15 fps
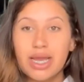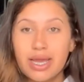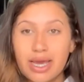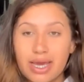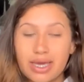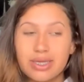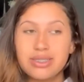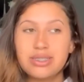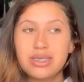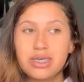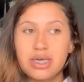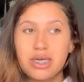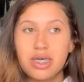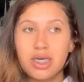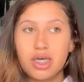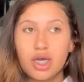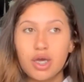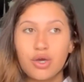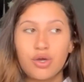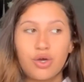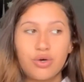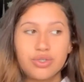and he
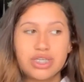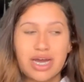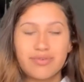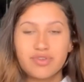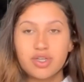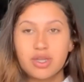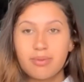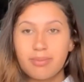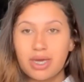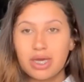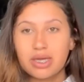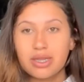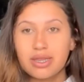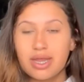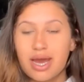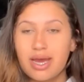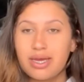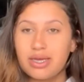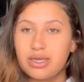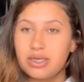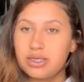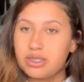goes after the man that
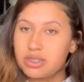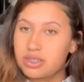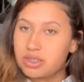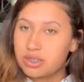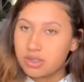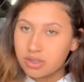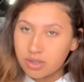is